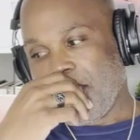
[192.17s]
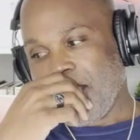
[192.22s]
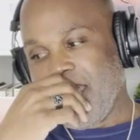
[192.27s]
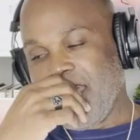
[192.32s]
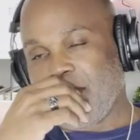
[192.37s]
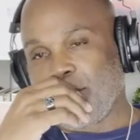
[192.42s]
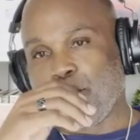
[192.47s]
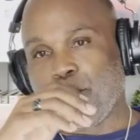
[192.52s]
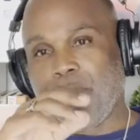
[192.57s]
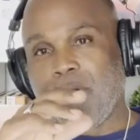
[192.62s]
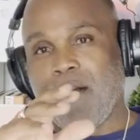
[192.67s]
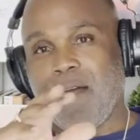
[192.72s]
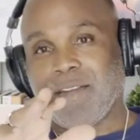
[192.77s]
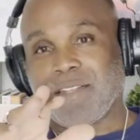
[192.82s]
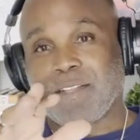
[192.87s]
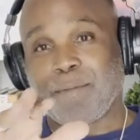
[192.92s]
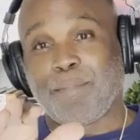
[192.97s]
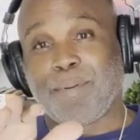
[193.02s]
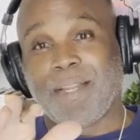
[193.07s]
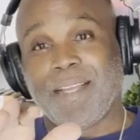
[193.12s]
had a
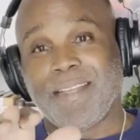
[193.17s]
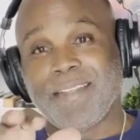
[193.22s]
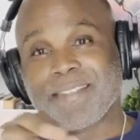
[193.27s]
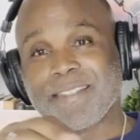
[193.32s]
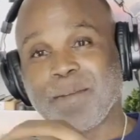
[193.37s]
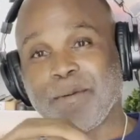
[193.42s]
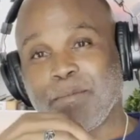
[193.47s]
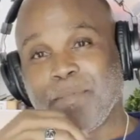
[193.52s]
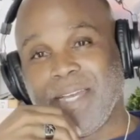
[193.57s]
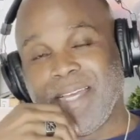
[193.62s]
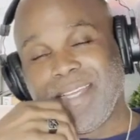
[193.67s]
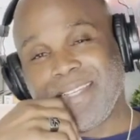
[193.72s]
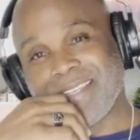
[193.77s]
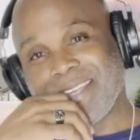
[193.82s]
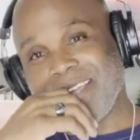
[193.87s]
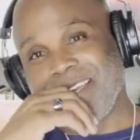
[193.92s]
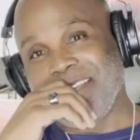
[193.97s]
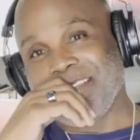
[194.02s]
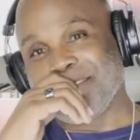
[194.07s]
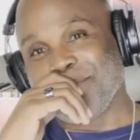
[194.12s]
part to play in some of my
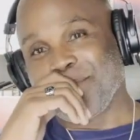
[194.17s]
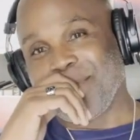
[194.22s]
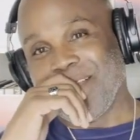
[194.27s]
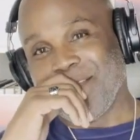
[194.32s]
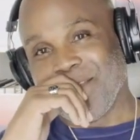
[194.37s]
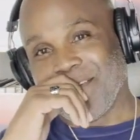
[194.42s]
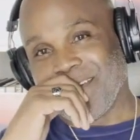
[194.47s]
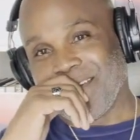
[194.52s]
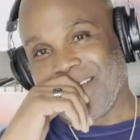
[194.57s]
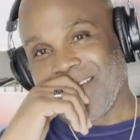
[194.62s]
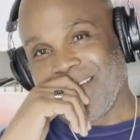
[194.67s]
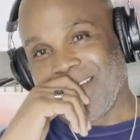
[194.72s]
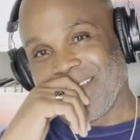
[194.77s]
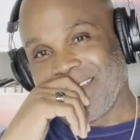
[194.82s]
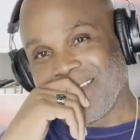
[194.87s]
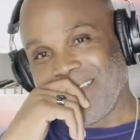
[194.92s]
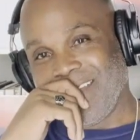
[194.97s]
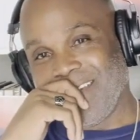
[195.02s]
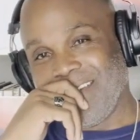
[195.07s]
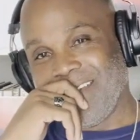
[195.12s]
education, believe it or
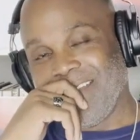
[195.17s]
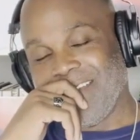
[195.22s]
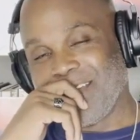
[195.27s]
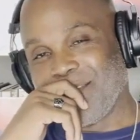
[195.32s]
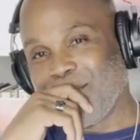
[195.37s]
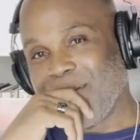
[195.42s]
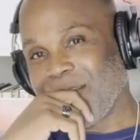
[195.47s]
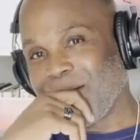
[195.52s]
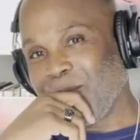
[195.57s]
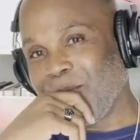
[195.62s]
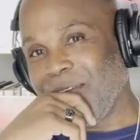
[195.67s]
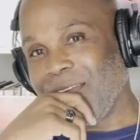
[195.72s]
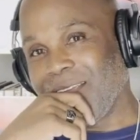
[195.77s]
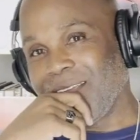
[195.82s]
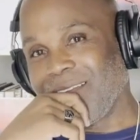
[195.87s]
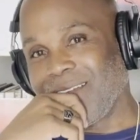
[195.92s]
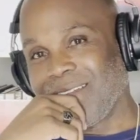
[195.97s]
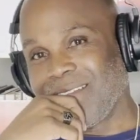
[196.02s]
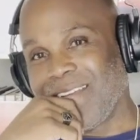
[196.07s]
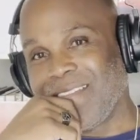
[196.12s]
not, in an indirect
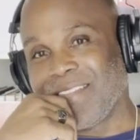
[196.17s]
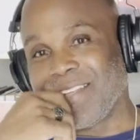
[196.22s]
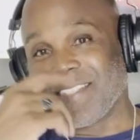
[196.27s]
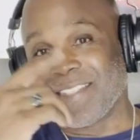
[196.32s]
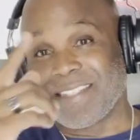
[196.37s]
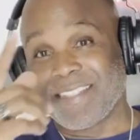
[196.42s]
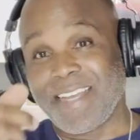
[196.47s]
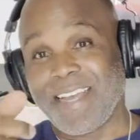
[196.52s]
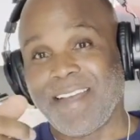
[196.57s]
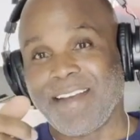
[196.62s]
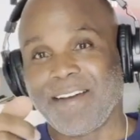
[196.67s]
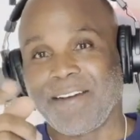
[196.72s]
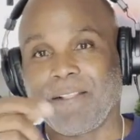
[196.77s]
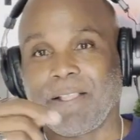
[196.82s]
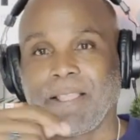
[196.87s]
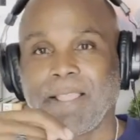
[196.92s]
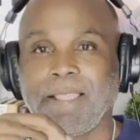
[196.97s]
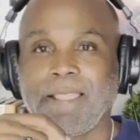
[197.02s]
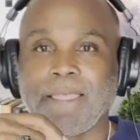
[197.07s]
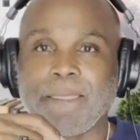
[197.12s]
way. And this is
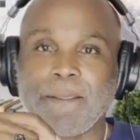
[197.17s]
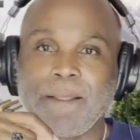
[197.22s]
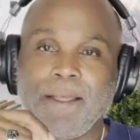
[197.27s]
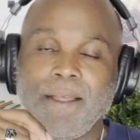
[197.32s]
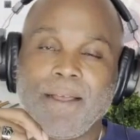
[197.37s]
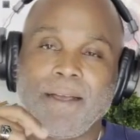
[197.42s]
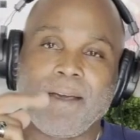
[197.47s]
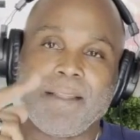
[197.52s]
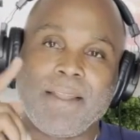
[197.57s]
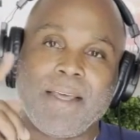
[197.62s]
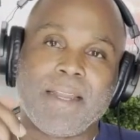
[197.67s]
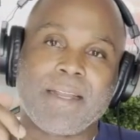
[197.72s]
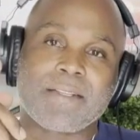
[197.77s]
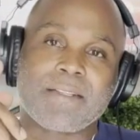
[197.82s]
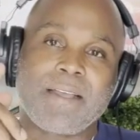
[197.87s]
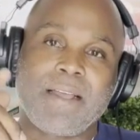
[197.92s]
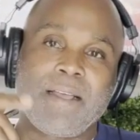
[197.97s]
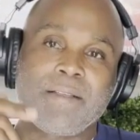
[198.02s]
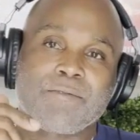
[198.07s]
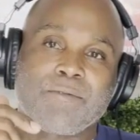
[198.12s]
how. A lot of
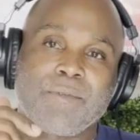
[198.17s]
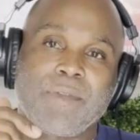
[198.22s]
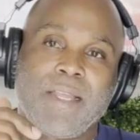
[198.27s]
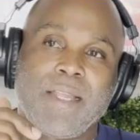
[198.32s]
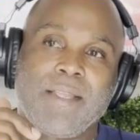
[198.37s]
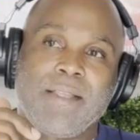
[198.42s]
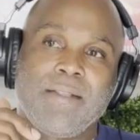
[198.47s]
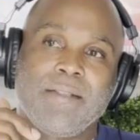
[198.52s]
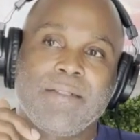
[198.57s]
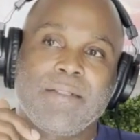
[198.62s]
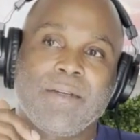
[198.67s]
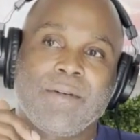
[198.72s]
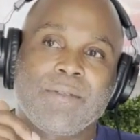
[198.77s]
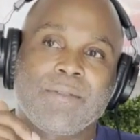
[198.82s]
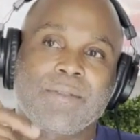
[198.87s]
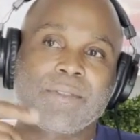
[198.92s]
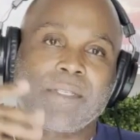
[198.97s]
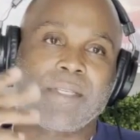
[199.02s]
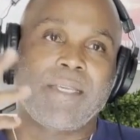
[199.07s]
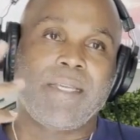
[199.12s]
times when
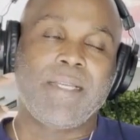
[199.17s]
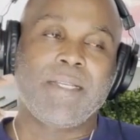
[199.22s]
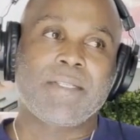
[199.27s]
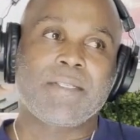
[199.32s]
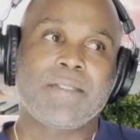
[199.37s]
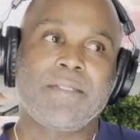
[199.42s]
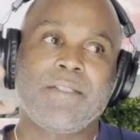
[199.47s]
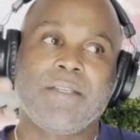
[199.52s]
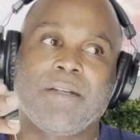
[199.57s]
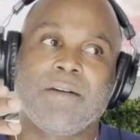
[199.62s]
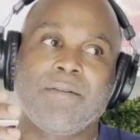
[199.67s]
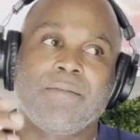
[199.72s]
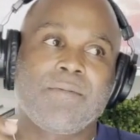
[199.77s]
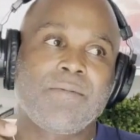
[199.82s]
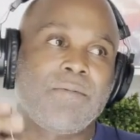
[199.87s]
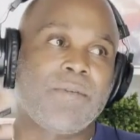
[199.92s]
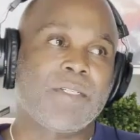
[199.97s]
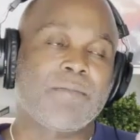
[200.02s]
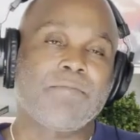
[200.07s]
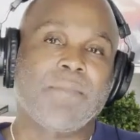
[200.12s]
those kids, you know,
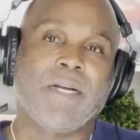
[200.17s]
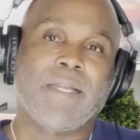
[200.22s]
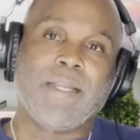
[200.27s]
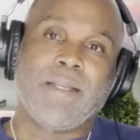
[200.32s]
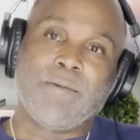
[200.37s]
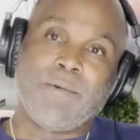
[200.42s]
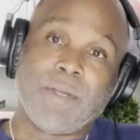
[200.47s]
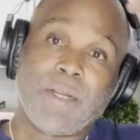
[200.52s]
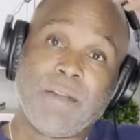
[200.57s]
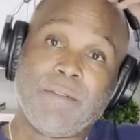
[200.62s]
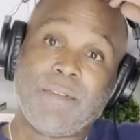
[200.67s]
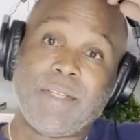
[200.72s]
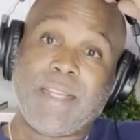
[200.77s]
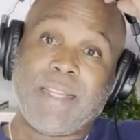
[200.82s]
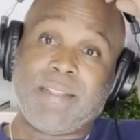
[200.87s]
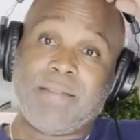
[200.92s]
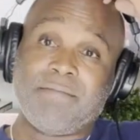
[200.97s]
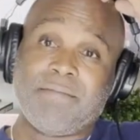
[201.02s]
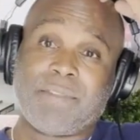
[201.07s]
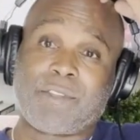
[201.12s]
with money or whatever,
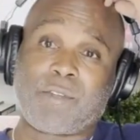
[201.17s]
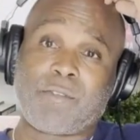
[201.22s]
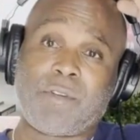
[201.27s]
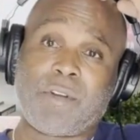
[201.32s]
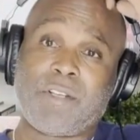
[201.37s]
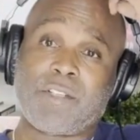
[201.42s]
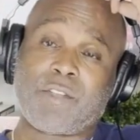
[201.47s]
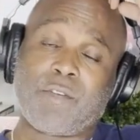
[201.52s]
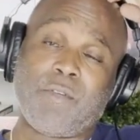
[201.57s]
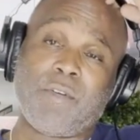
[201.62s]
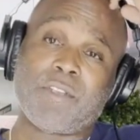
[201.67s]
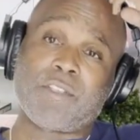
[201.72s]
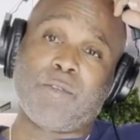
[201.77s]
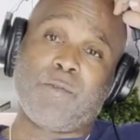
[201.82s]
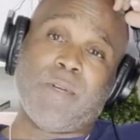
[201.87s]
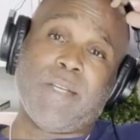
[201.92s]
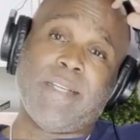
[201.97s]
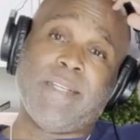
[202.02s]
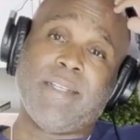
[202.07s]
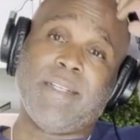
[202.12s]
they throw their toys
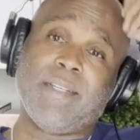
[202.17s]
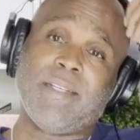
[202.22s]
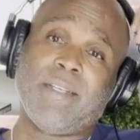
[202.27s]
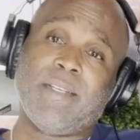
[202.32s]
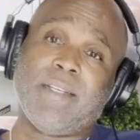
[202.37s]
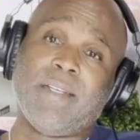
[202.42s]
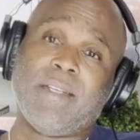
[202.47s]
away.